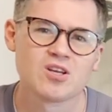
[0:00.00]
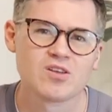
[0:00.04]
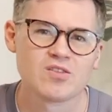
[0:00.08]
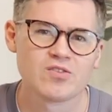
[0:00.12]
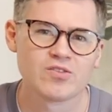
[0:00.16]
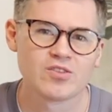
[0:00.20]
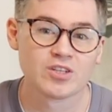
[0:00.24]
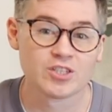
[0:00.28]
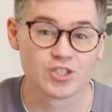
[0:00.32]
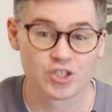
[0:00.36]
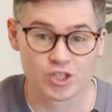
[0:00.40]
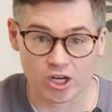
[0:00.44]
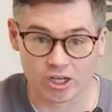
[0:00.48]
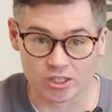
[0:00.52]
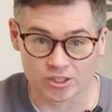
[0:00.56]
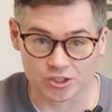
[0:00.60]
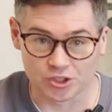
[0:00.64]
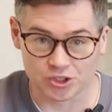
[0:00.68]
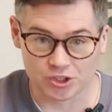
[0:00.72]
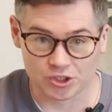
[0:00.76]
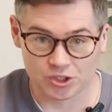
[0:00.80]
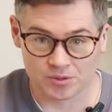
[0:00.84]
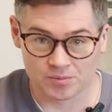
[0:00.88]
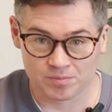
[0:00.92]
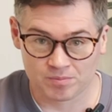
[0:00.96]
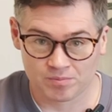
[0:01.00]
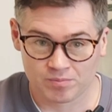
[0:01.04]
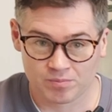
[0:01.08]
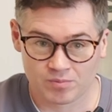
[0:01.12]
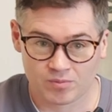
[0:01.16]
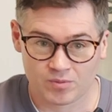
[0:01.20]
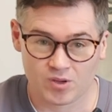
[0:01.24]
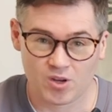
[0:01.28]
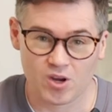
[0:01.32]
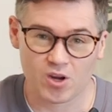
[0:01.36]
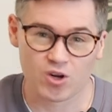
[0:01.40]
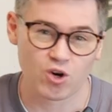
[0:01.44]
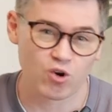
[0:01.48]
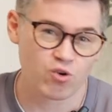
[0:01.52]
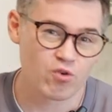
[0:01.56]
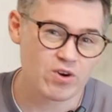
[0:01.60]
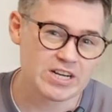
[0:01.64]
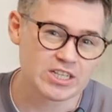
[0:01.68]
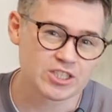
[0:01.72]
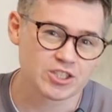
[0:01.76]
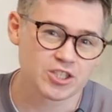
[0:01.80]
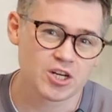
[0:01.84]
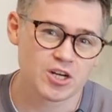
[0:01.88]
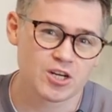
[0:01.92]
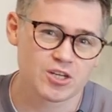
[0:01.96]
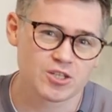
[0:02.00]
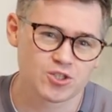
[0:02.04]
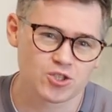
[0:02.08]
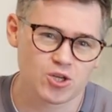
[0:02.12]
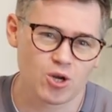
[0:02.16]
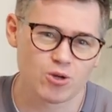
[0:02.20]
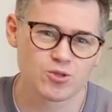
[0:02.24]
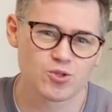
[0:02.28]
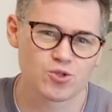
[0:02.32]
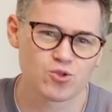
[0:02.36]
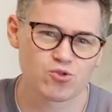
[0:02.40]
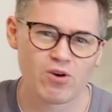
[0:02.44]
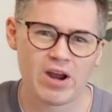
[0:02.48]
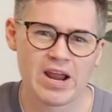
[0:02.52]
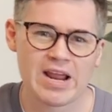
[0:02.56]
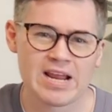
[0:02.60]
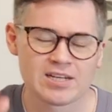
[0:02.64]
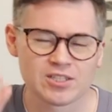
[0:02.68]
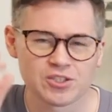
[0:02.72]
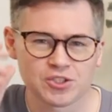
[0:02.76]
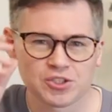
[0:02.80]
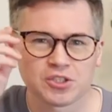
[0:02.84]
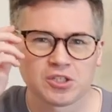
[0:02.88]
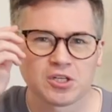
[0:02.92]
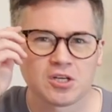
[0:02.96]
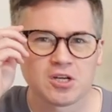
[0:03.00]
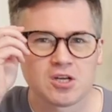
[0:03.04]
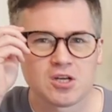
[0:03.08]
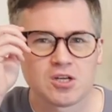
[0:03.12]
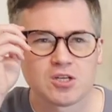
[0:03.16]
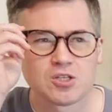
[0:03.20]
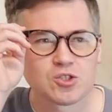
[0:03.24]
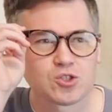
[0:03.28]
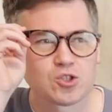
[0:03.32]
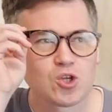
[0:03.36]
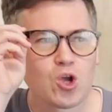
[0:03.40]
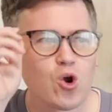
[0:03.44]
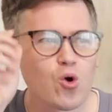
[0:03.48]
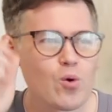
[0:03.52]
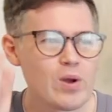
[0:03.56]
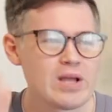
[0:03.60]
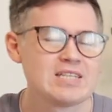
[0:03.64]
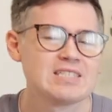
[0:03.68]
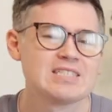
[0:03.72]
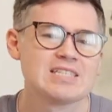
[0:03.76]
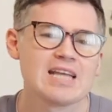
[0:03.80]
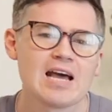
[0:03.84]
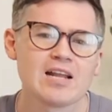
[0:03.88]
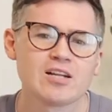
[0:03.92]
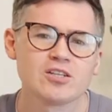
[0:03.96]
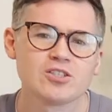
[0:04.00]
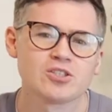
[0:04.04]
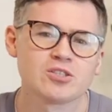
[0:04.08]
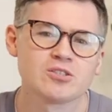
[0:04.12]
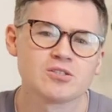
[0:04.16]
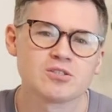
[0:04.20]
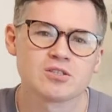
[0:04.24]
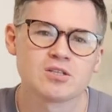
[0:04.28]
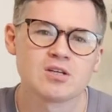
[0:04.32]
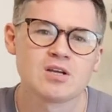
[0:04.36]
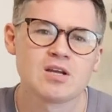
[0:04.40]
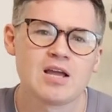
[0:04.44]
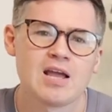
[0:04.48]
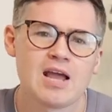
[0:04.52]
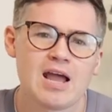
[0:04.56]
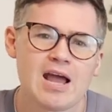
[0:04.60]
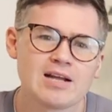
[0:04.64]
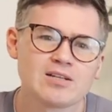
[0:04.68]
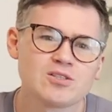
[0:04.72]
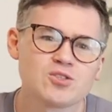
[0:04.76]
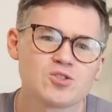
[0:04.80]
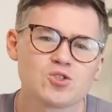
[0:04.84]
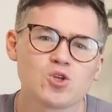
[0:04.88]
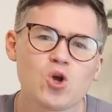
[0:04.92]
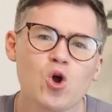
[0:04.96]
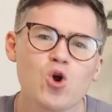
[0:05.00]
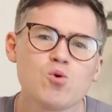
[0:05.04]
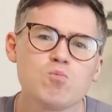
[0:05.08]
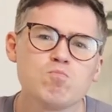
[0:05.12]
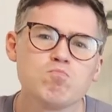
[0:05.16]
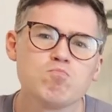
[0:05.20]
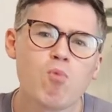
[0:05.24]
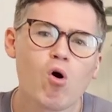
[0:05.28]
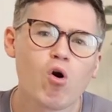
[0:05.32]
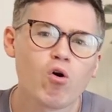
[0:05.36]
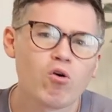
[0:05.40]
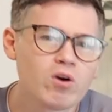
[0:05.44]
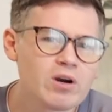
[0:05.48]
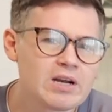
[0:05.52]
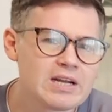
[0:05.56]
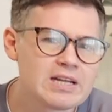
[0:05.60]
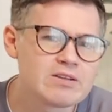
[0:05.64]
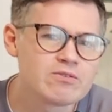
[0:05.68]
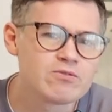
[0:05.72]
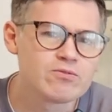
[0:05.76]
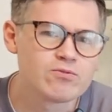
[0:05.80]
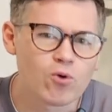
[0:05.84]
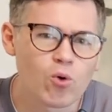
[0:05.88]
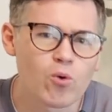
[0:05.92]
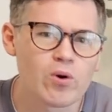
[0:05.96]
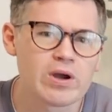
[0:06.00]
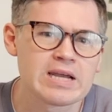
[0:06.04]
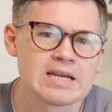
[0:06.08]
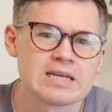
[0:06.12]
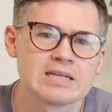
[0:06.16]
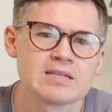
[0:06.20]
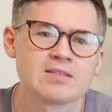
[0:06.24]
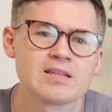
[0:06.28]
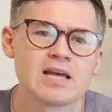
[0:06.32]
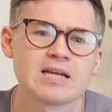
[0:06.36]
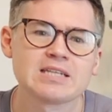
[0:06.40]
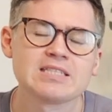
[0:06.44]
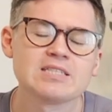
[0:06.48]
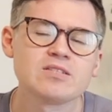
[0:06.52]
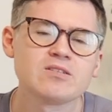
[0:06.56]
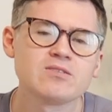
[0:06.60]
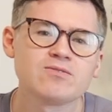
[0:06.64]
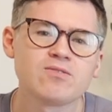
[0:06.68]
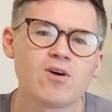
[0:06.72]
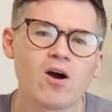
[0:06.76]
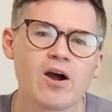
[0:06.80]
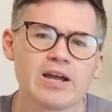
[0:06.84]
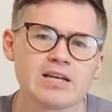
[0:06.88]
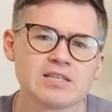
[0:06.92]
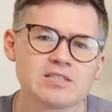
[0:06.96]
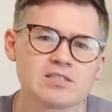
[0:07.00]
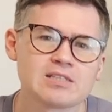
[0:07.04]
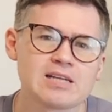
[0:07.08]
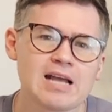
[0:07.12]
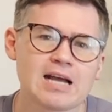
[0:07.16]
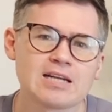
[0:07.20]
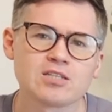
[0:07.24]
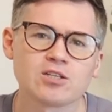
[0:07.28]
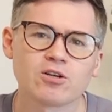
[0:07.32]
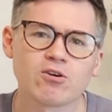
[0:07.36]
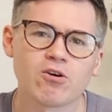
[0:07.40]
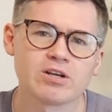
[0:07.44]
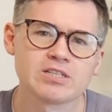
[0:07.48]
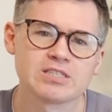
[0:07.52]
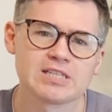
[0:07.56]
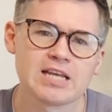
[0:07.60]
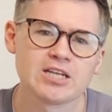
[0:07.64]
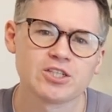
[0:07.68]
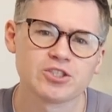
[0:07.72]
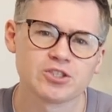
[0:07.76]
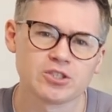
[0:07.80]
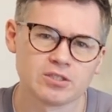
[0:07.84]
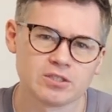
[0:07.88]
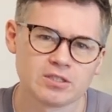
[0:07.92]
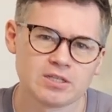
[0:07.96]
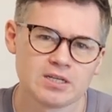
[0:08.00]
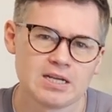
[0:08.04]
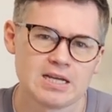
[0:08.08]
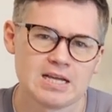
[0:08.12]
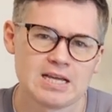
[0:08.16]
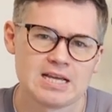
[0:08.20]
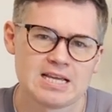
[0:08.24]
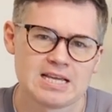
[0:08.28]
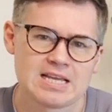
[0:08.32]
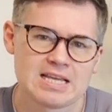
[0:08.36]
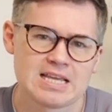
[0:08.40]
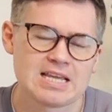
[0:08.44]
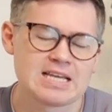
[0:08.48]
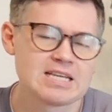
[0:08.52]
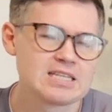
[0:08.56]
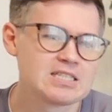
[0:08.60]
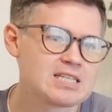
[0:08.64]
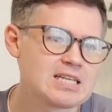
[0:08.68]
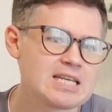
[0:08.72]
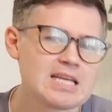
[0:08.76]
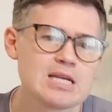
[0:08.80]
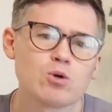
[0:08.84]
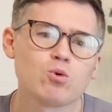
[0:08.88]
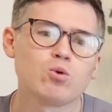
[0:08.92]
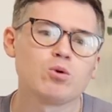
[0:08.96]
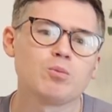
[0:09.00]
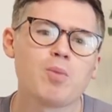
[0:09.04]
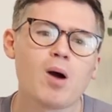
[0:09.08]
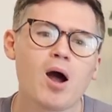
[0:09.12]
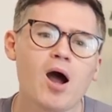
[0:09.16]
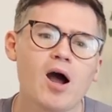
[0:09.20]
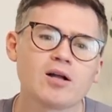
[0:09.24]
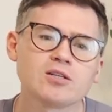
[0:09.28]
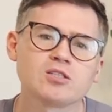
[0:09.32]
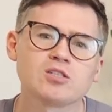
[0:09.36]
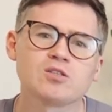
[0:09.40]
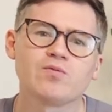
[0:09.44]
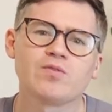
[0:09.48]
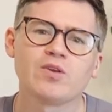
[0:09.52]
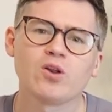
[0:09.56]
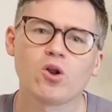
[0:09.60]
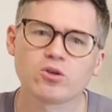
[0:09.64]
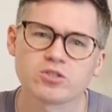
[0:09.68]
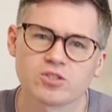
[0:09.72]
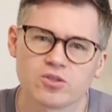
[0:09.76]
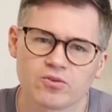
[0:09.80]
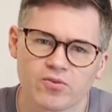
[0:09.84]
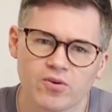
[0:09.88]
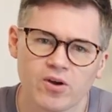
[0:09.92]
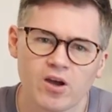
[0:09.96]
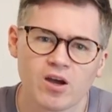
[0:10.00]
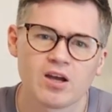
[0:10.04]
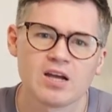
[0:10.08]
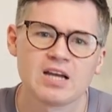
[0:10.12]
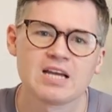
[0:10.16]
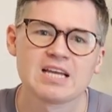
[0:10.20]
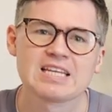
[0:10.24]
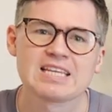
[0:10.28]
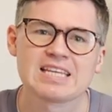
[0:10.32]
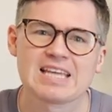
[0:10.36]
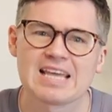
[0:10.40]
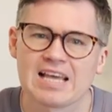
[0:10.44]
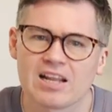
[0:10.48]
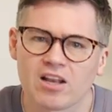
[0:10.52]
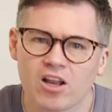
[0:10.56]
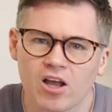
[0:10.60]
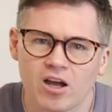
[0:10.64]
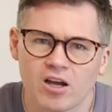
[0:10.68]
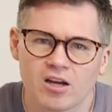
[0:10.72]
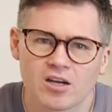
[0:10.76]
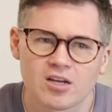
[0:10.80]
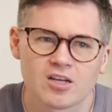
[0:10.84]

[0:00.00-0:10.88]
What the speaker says: the judge, a creature so strange, so intelligent, and so morally void that he defies categorization. He is equal parts philosopher, killer,